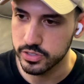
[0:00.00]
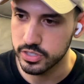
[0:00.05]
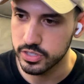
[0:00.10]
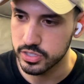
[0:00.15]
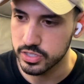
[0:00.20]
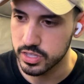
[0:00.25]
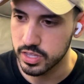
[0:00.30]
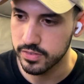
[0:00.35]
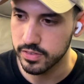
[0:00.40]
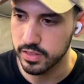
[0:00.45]
and
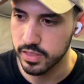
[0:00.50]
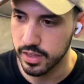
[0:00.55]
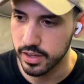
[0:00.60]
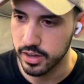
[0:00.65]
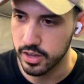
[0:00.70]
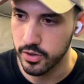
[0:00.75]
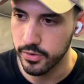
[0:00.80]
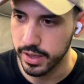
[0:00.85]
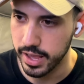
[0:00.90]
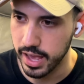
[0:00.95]
stuff that they're
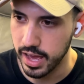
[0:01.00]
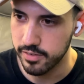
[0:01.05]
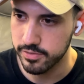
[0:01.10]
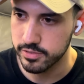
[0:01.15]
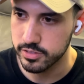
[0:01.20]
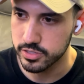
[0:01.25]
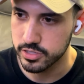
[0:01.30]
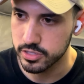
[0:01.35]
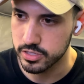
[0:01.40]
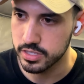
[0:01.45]
going
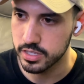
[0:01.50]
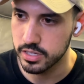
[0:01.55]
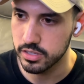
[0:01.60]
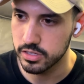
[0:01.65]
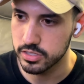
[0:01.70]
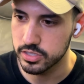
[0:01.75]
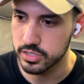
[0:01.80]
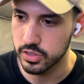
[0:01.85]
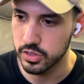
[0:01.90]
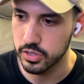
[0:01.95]
after.
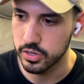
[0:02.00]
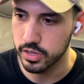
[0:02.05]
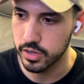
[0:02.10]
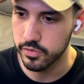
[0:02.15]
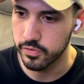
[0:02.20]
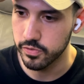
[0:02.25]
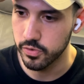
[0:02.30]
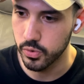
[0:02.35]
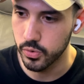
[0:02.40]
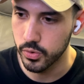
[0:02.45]
Cecile's looking
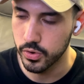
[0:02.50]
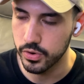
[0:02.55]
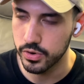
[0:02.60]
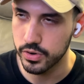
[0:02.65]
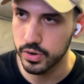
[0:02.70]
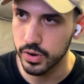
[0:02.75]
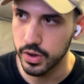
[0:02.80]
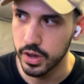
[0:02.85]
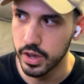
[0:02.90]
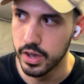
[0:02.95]

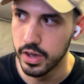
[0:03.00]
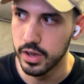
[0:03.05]
for